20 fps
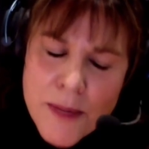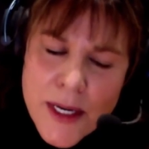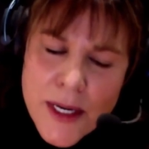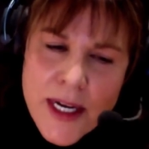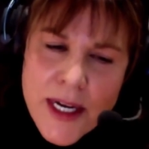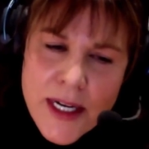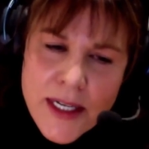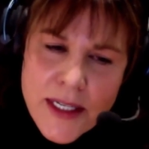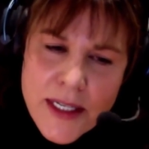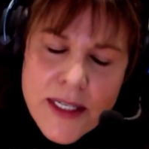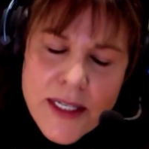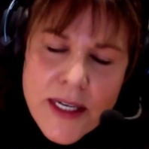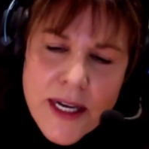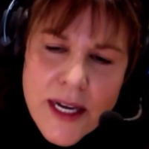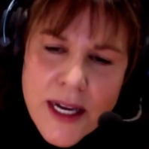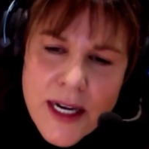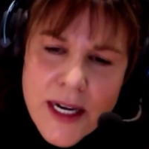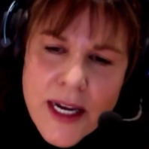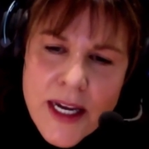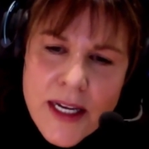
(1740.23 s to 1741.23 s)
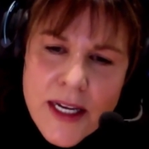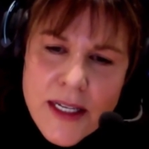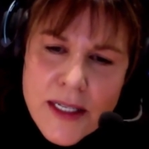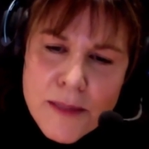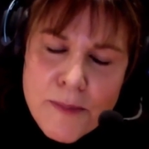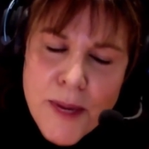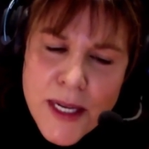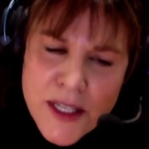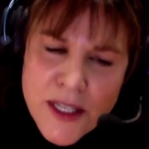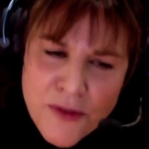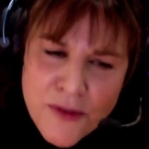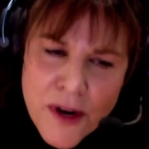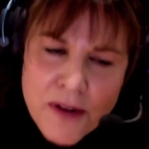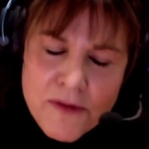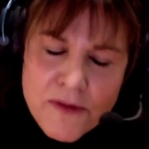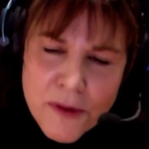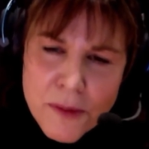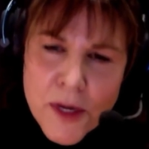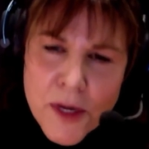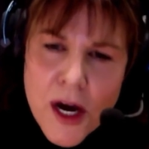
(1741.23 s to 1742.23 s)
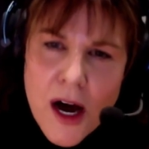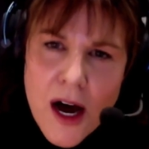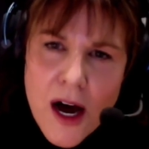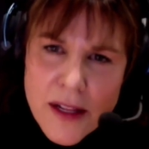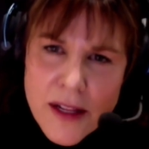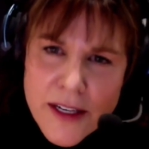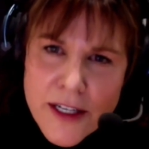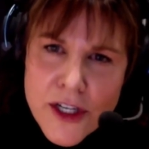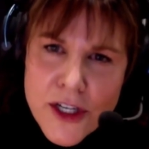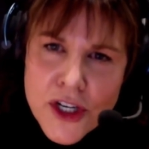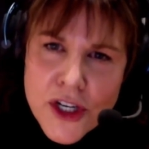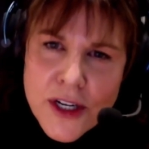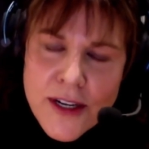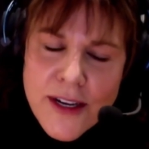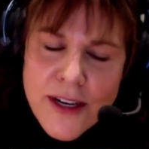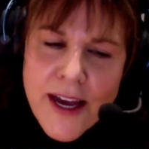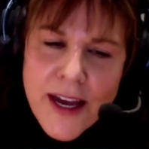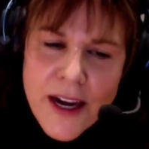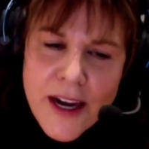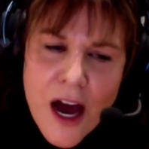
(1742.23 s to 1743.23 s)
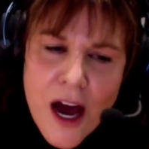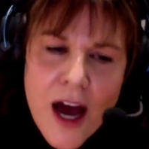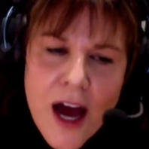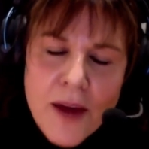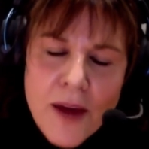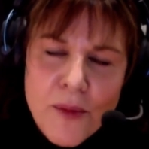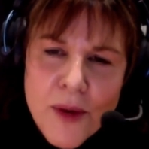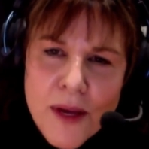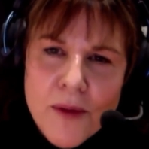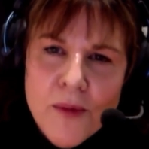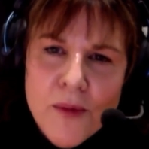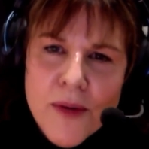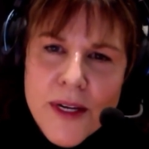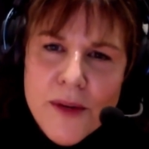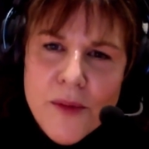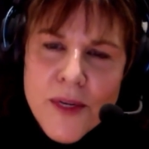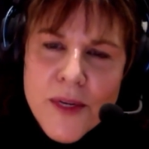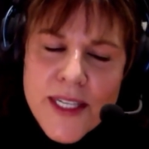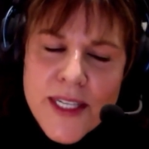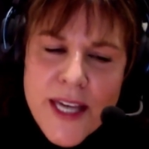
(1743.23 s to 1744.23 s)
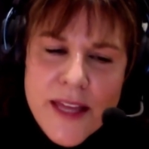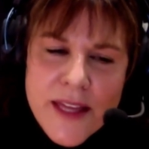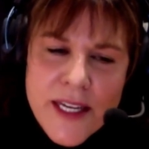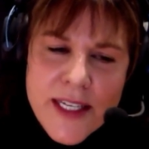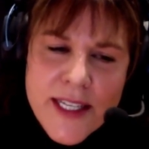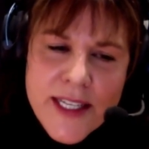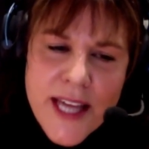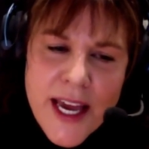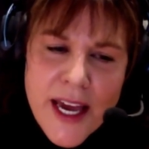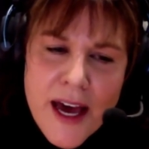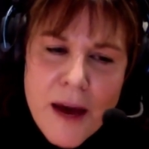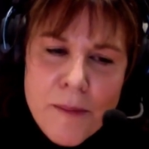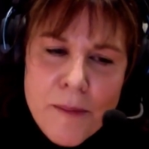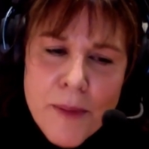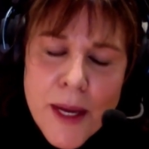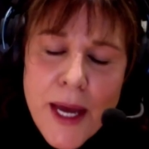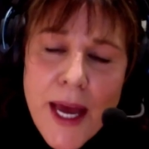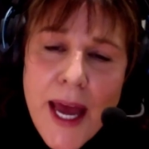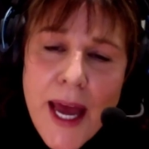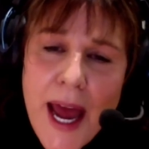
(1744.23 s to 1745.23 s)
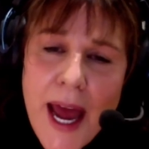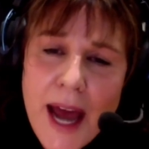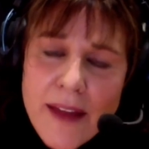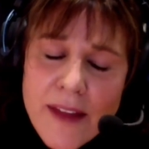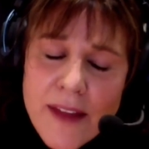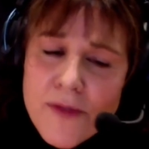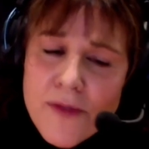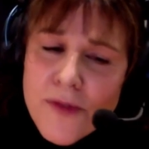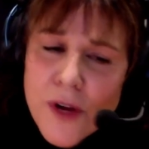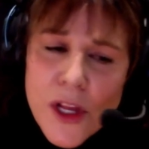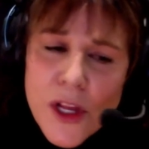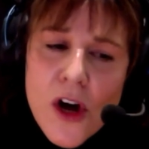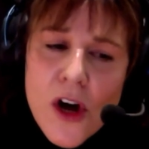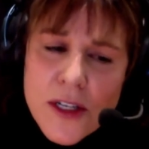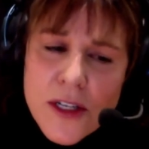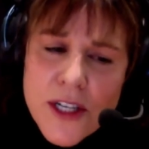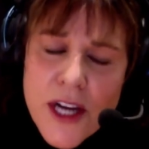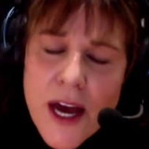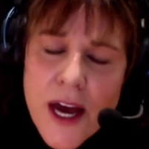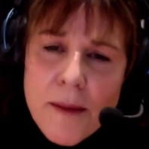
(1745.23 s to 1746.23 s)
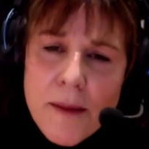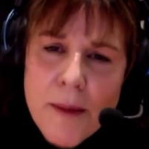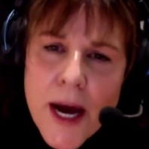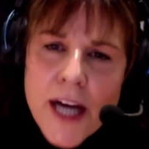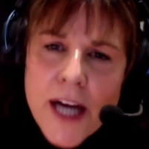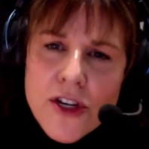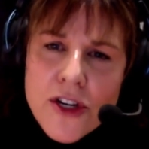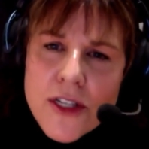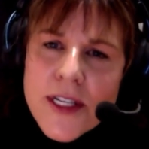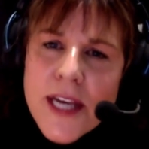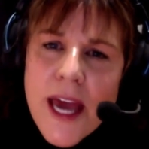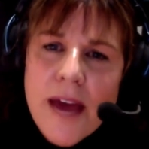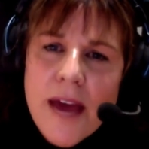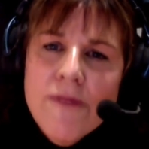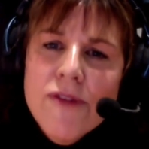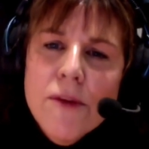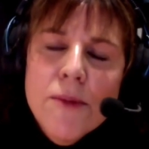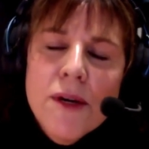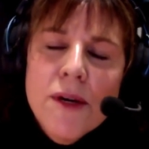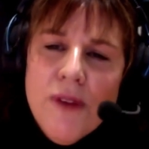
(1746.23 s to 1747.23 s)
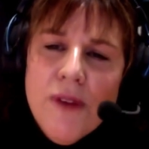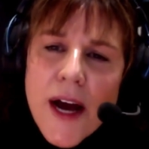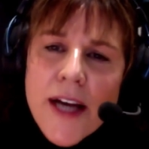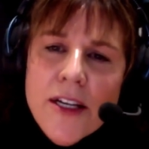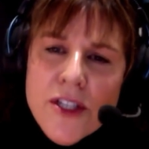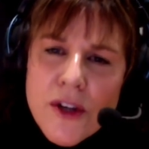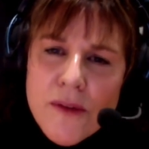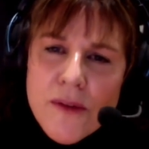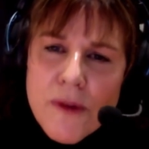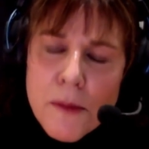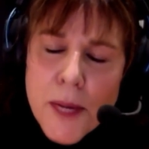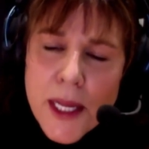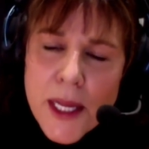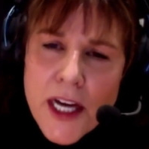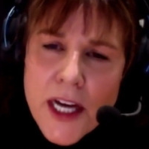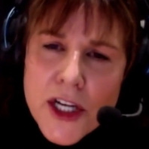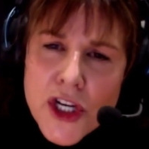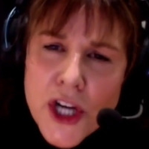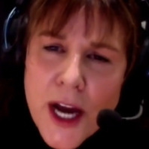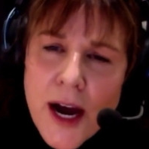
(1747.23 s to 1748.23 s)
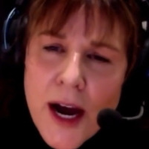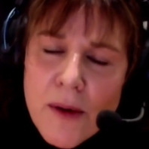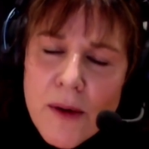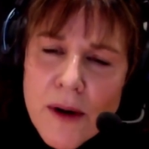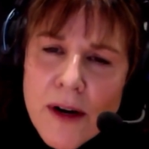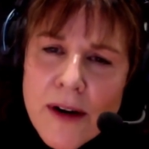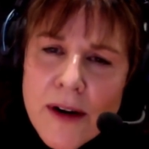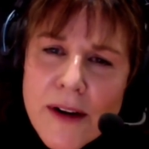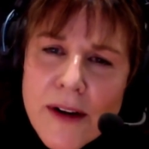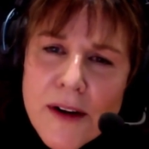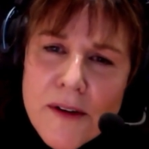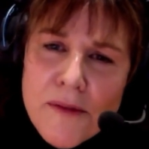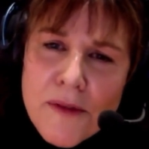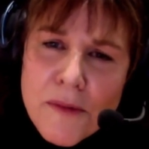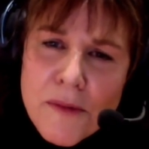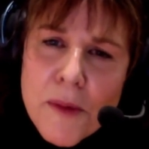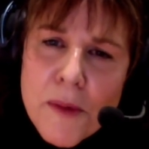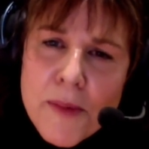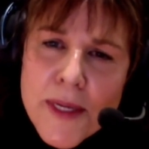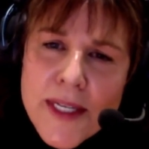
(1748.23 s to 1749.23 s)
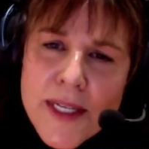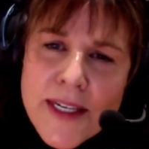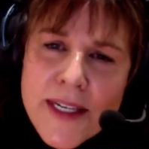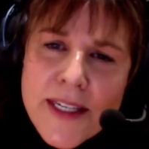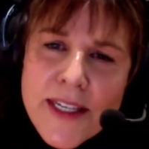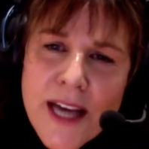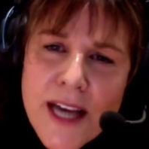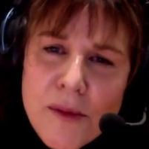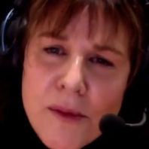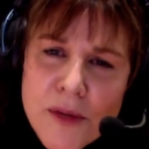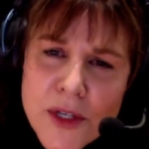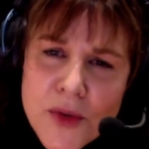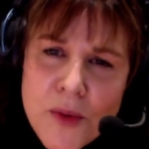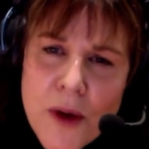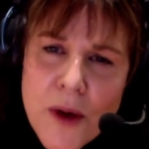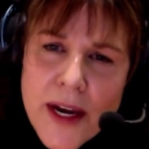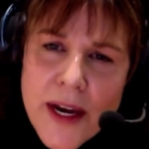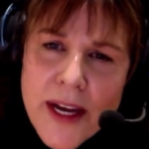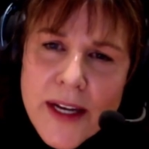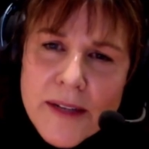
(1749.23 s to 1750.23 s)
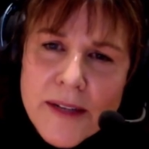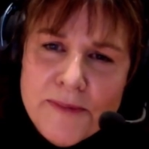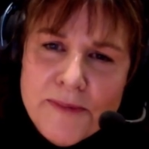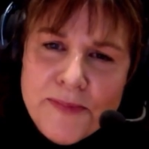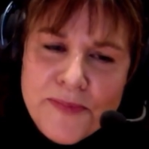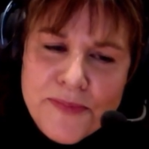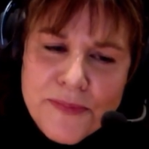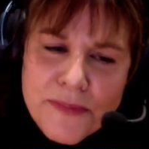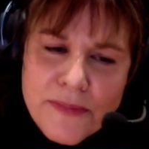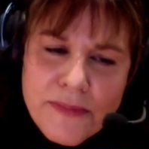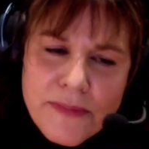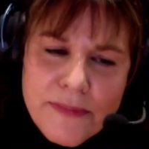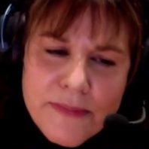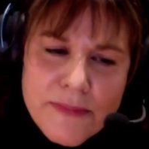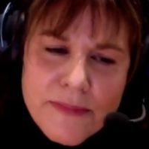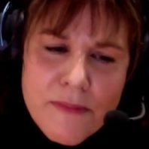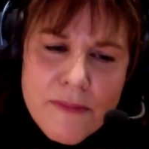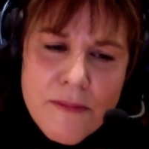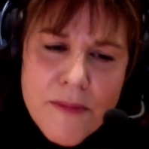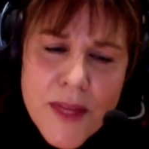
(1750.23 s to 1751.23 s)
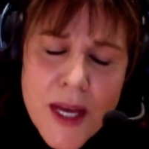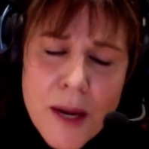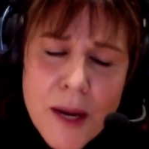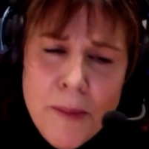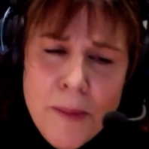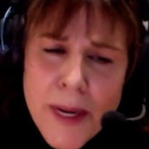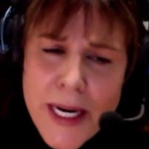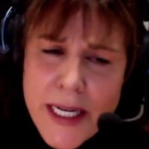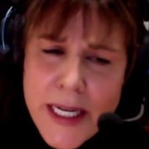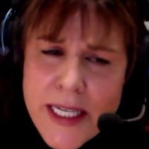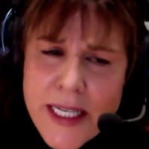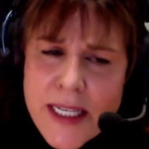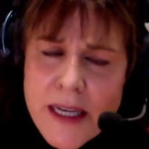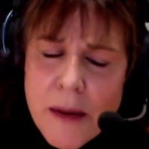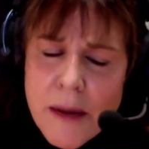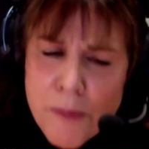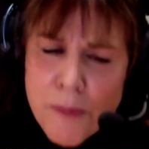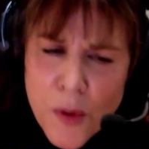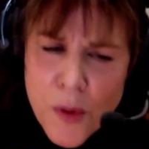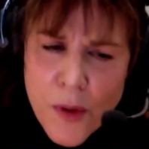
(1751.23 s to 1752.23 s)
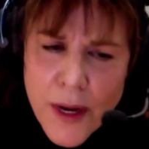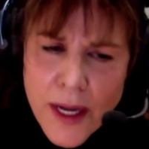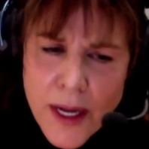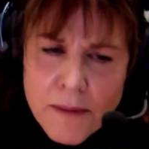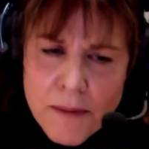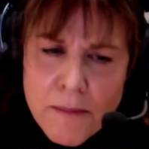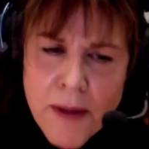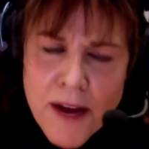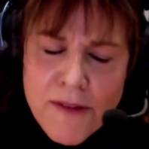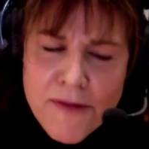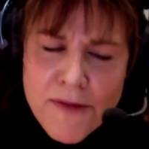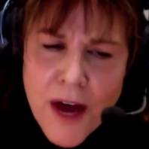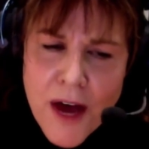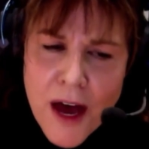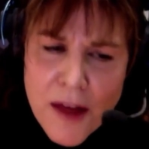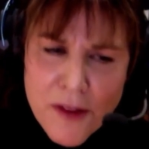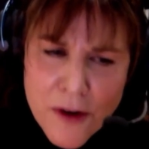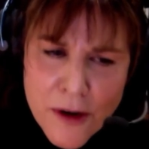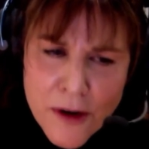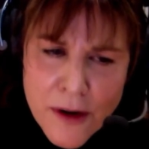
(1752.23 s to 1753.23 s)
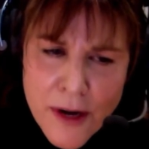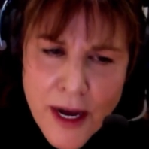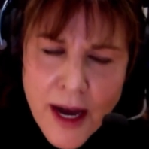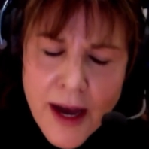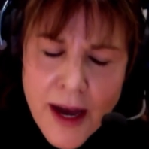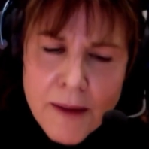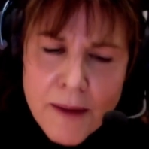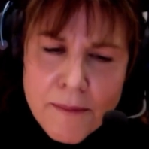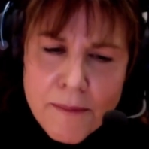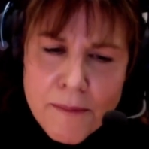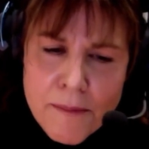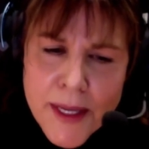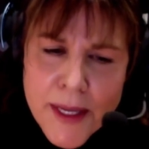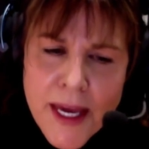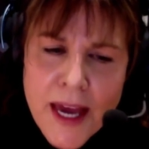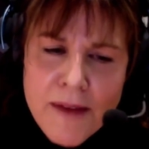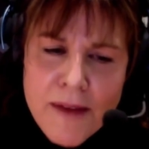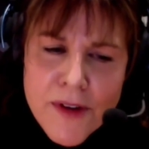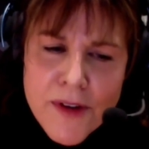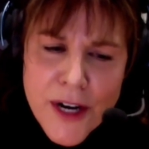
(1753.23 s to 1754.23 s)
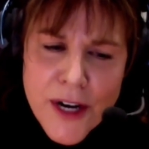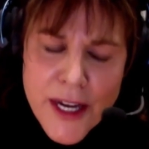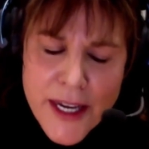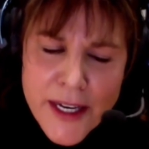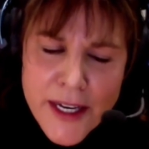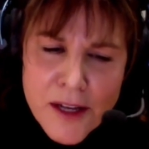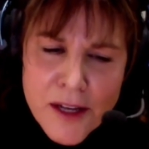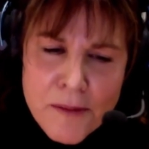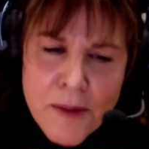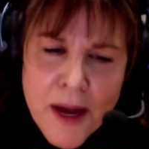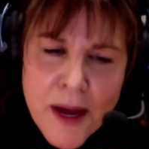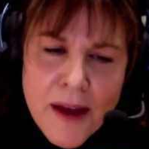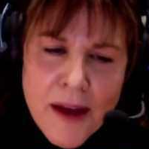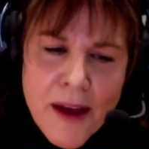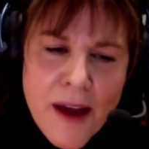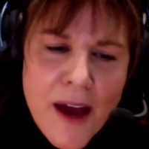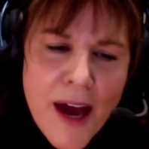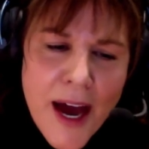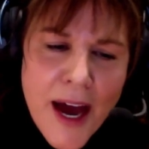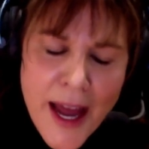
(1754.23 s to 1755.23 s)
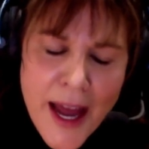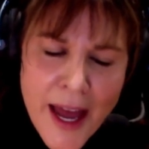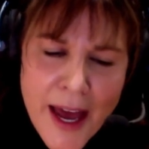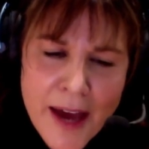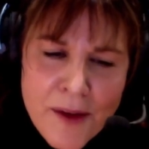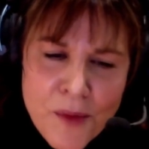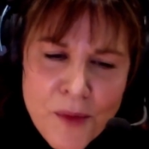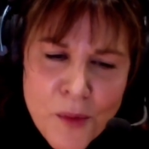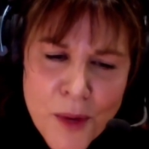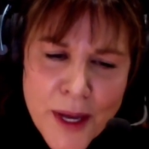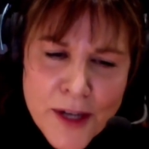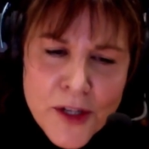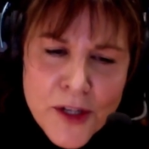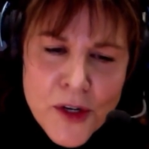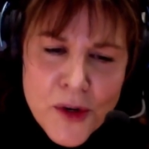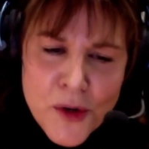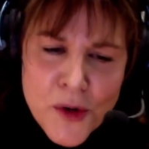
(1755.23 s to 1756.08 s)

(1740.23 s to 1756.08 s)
and his best friend from college and I. We set this thing up, and then for a long time, I just gave them advice over my lunch hour from the business I was running. But at some point, my father became very ill. We had